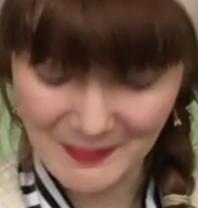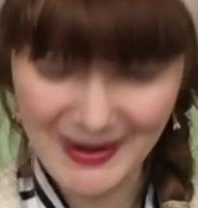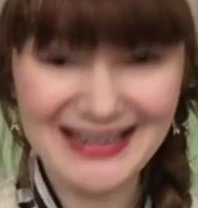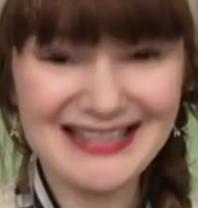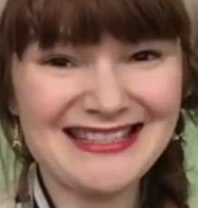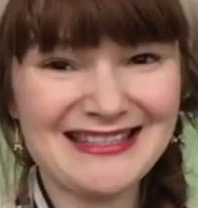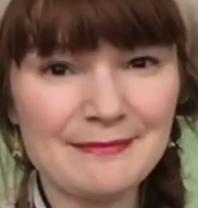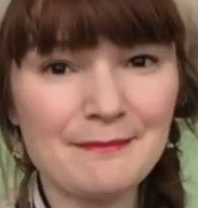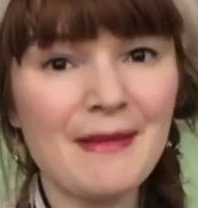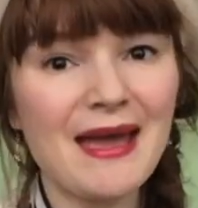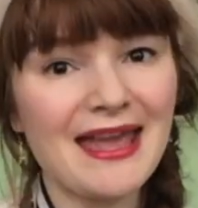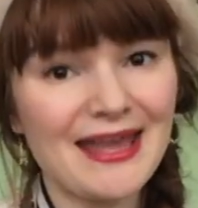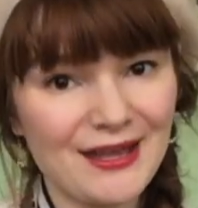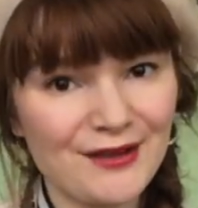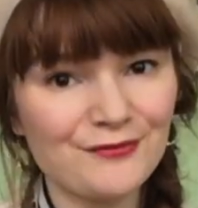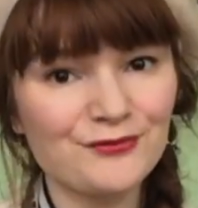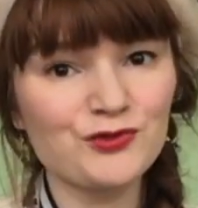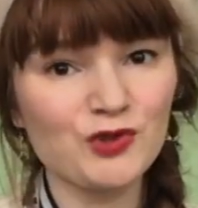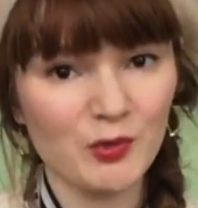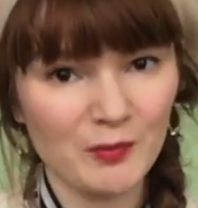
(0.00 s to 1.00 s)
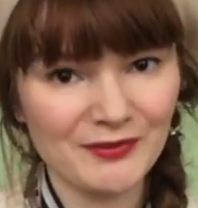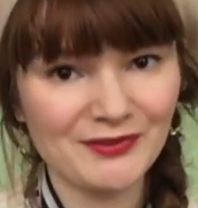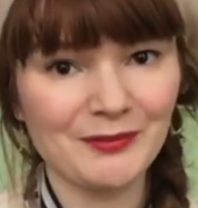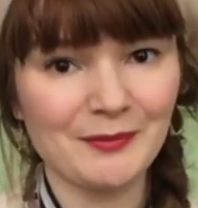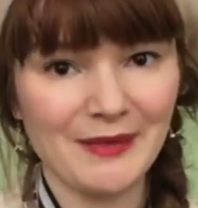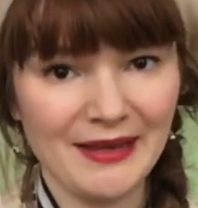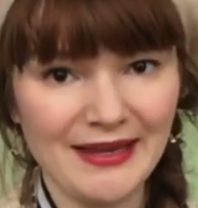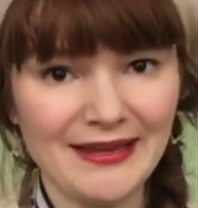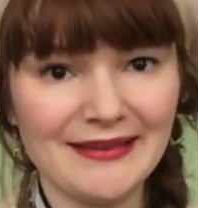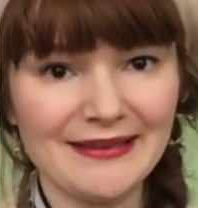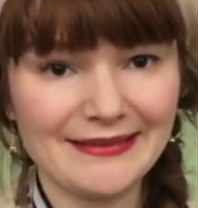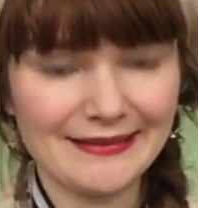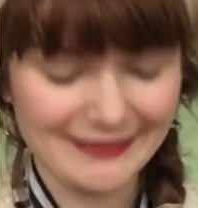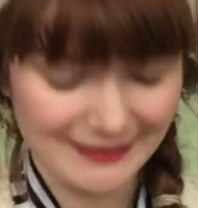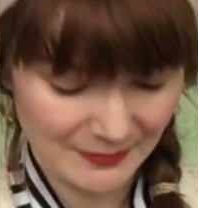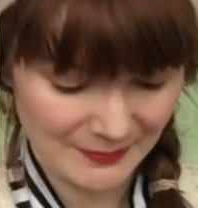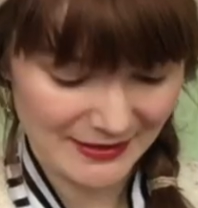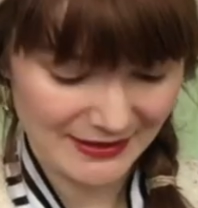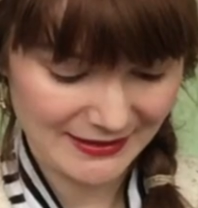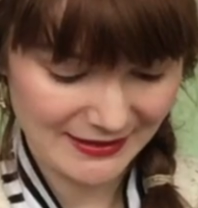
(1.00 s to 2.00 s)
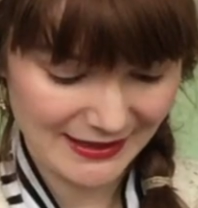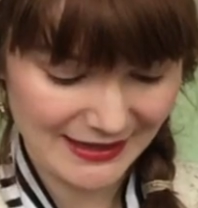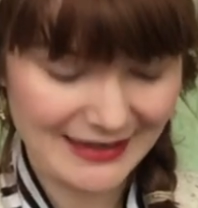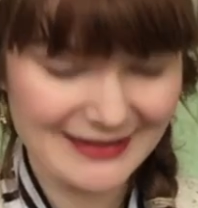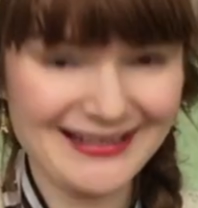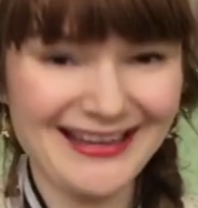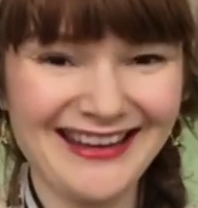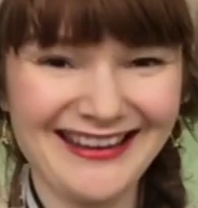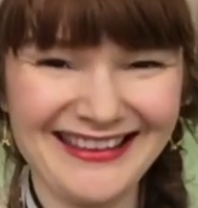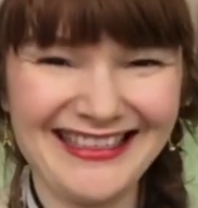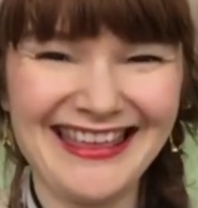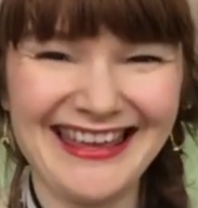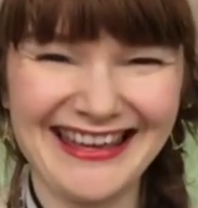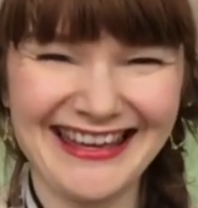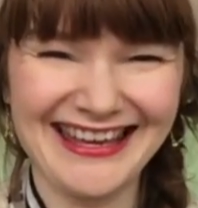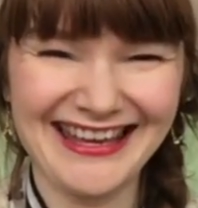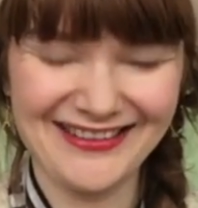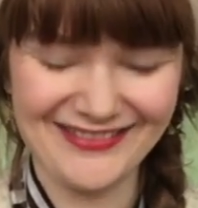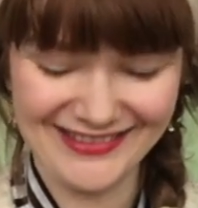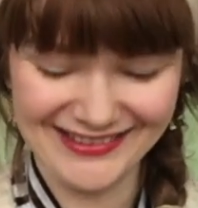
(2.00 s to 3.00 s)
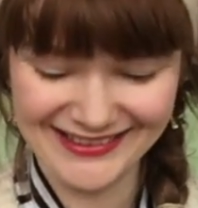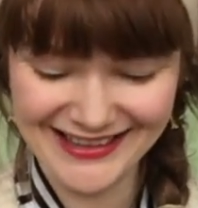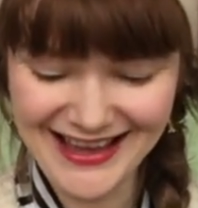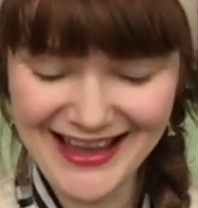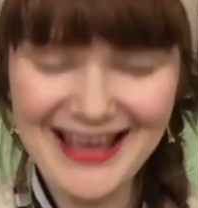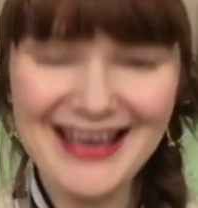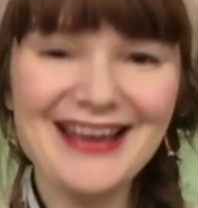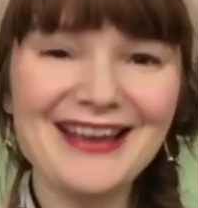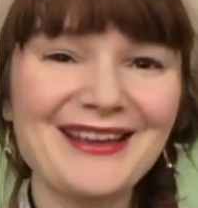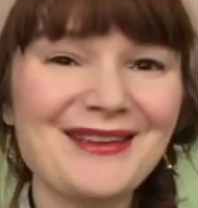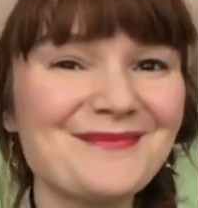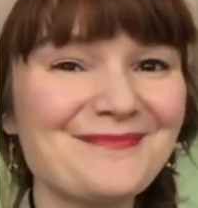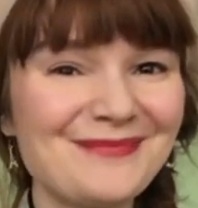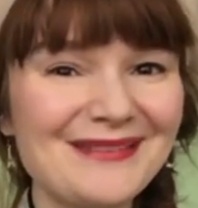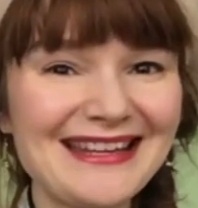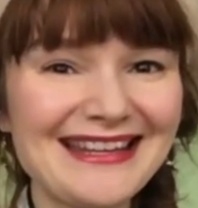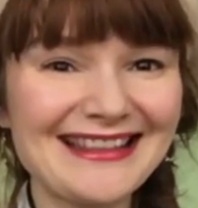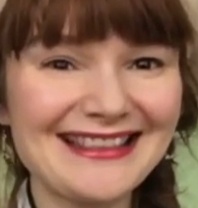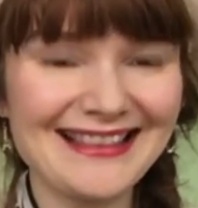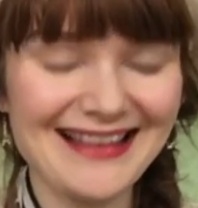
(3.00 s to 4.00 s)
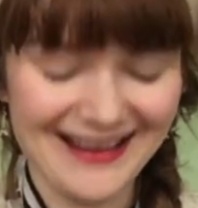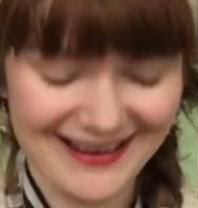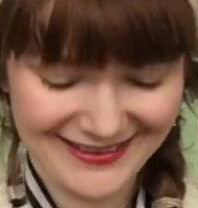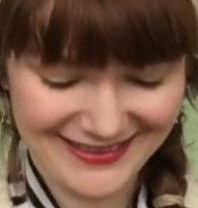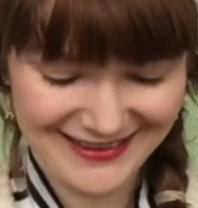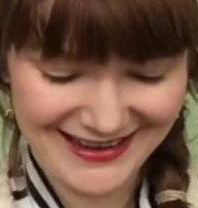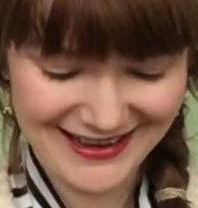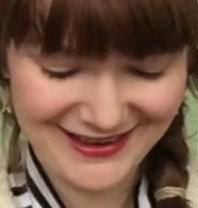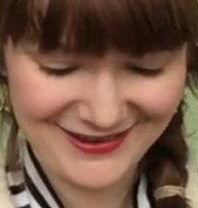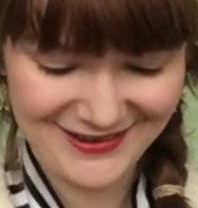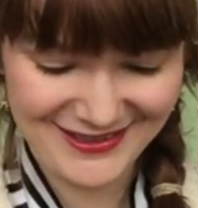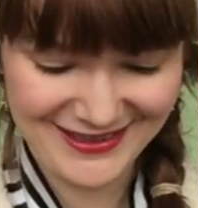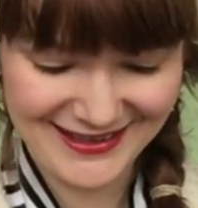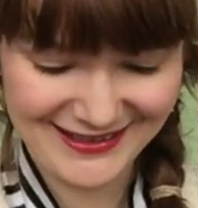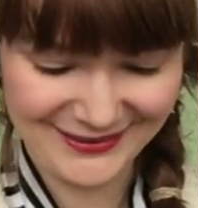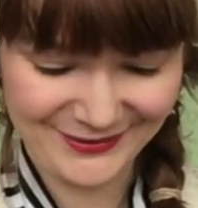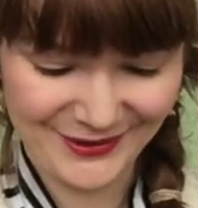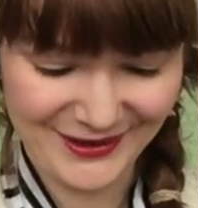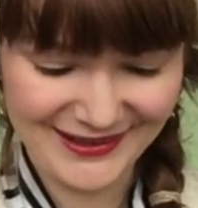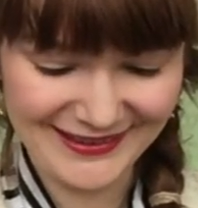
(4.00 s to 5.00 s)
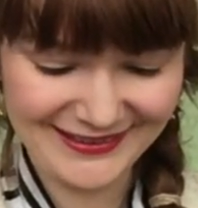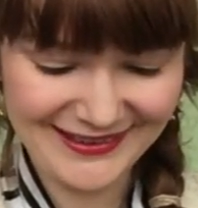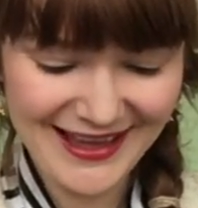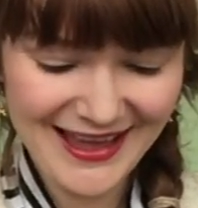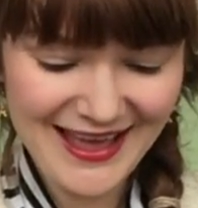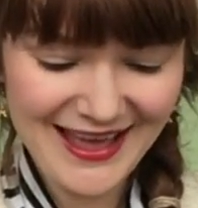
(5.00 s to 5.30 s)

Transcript: I may have dropped some hints. I mean, like, I don't think it was complete luck that I got these ones.